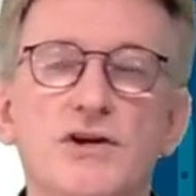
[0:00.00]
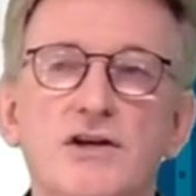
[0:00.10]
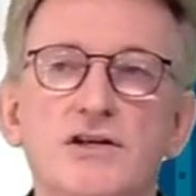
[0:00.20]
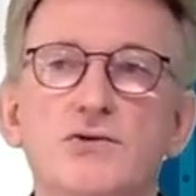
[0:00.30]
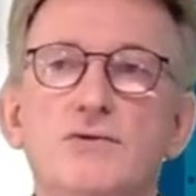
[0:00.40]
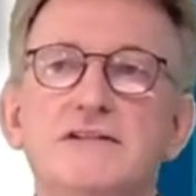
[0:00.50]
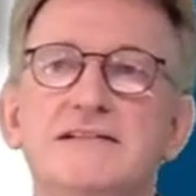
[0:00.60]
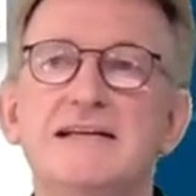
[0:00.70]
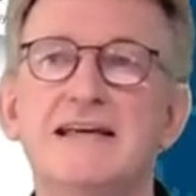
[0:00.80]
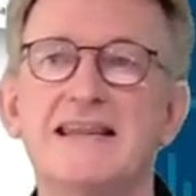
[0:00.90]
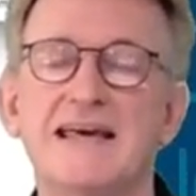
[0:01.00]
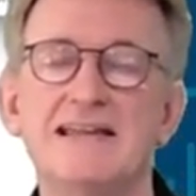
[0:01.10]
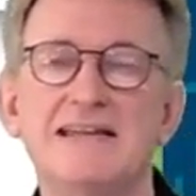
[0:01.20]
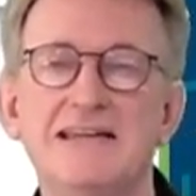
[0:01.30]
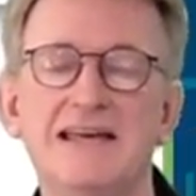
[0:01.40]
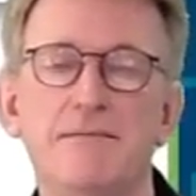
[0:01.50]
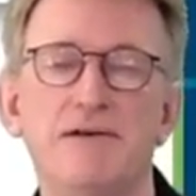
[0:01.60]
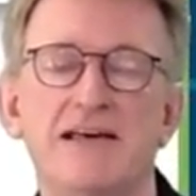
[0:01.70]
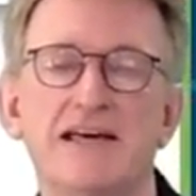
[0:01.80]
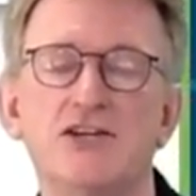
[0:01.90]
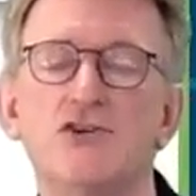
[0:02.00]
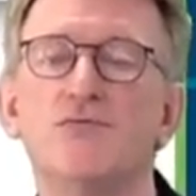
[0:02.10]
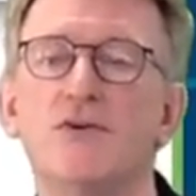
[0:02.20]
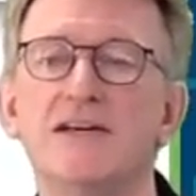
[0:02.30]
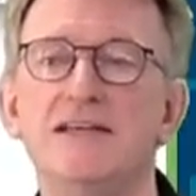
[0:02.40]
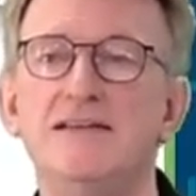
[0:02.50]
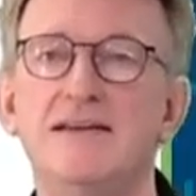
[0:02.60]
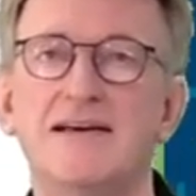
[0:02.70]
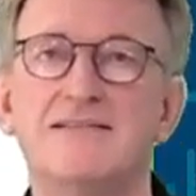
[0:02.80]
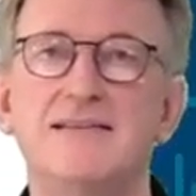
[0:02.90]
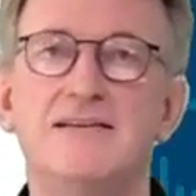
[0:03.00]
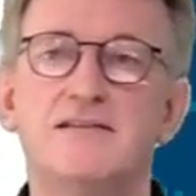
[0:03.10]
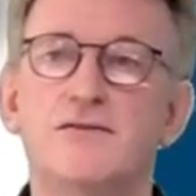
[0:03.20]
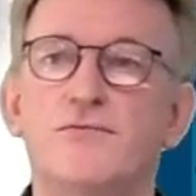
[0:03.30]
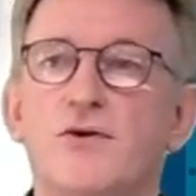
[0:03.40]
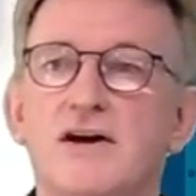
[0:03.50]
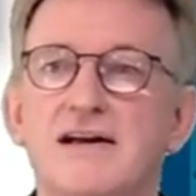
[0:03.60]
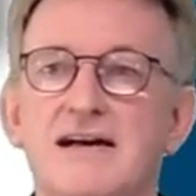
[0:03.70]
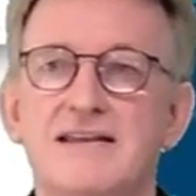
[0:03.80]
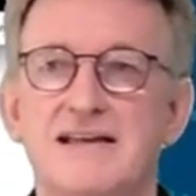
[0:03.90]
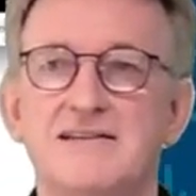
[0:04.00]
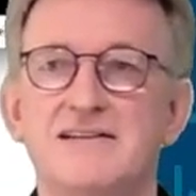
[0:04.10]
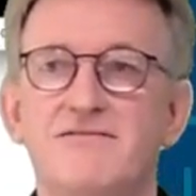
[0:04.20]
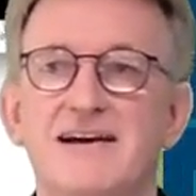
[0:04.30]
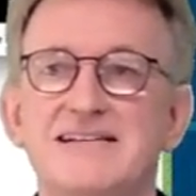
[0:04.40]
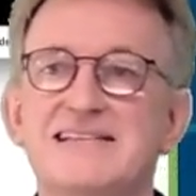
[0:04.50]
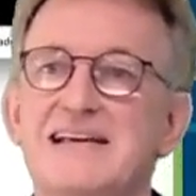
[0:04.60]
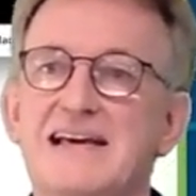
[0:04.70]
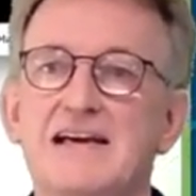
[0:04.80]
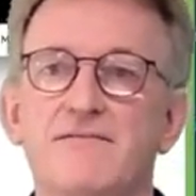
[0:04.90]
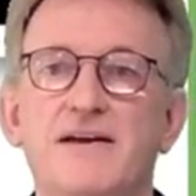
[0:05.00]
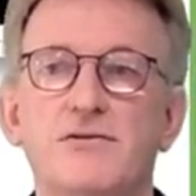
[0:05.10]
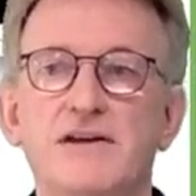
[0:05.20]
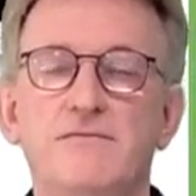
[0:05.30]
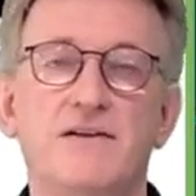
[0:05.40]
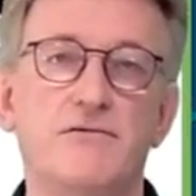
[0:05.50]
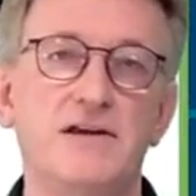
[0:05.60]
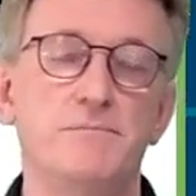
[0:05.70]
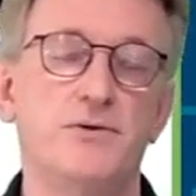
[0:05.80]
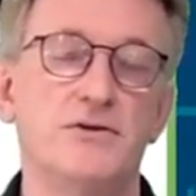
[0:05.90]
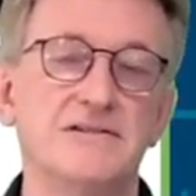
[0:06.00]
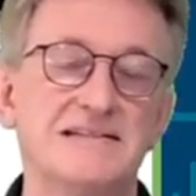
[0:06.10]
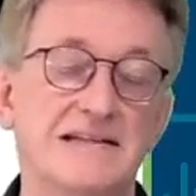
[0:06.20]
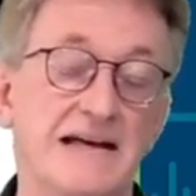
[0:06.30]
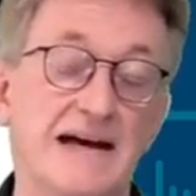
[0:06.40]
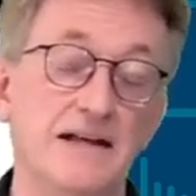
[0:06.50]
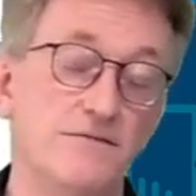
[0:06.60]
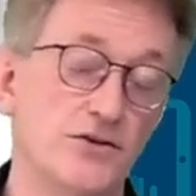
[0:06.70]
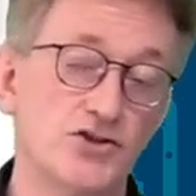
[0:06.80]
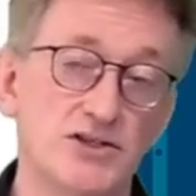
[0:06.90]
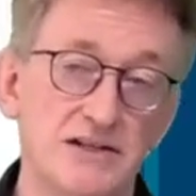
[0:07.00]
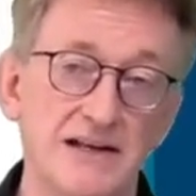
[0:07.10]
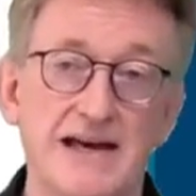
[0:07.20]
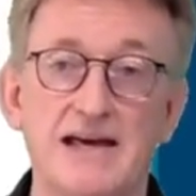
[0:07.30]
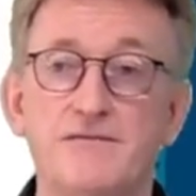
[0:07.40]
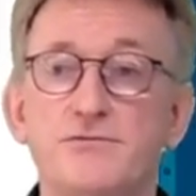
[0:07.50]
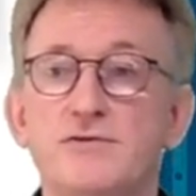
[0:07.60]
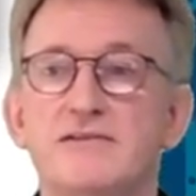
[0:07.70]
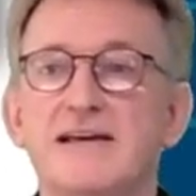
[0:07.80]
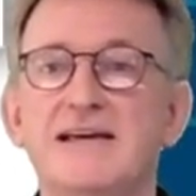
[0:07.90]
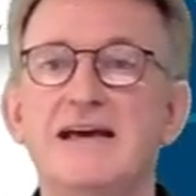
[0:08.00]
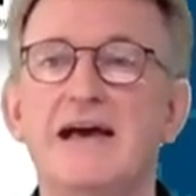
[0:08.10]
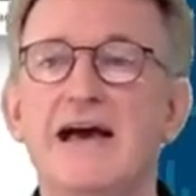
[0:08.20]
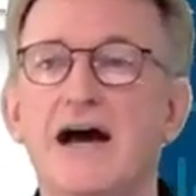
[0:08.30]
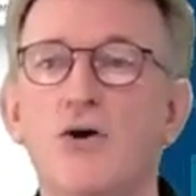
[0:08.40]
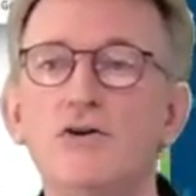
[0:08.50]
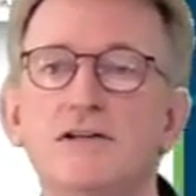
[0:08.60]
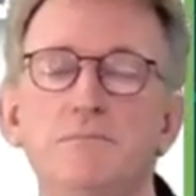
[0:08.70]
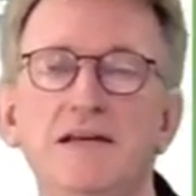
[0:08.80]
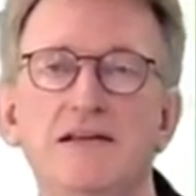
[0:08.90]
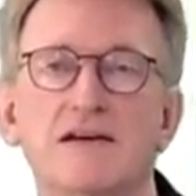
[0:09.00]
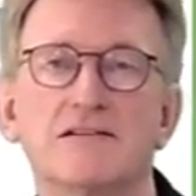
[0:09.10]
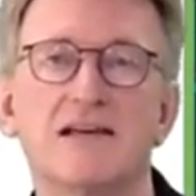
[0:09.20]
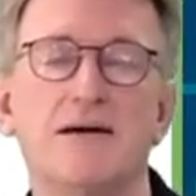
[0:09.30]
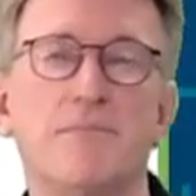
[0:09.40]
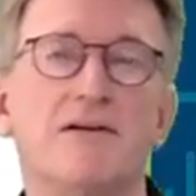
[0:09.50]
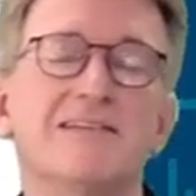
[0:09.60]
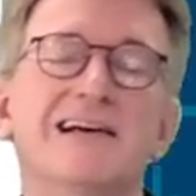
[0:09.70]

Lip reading: use then the application for ETS 6 for that device. Very, very important. Unfortunately, I have to say, old media couplers